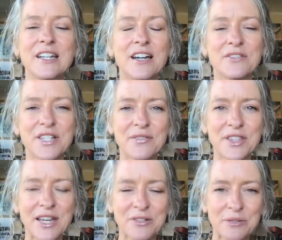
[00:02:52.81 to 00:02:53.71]
of
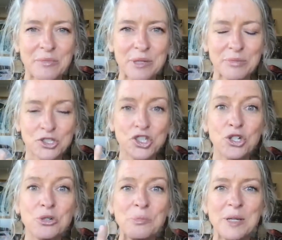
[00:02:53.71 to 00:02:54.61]
7000 people
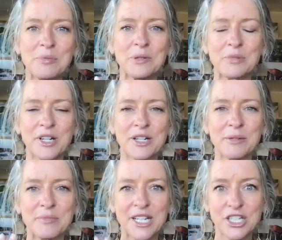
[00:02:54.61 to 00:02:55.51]
two people brought
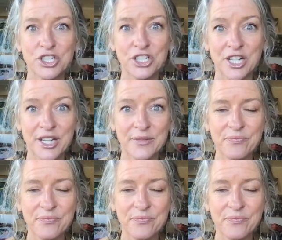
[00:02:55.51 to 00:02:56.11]
up nigeria